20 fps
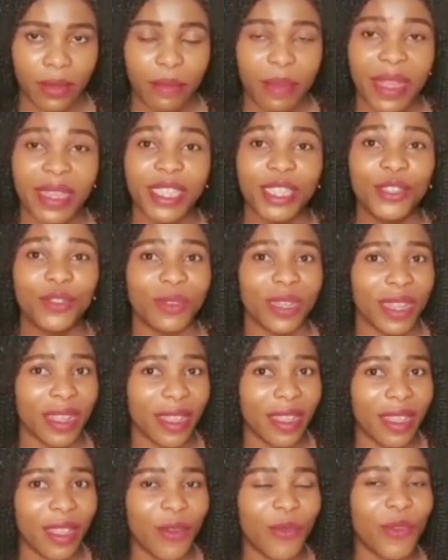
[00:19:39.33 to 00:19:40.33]
But
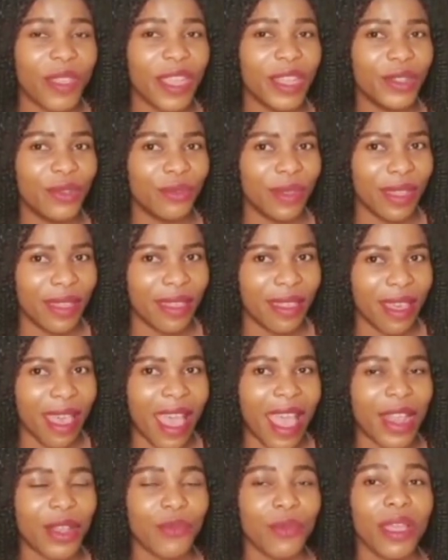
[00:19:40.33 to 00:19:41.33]
today we are
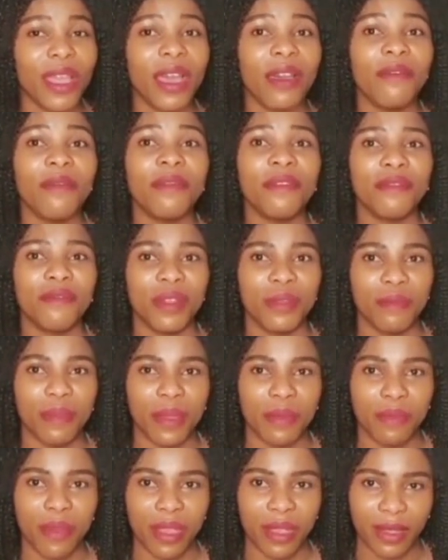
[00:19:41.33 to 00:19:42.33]
together and we have 3
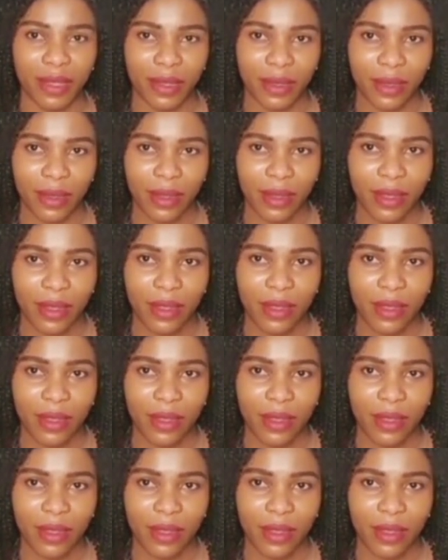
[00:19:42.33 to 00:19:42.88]
babies.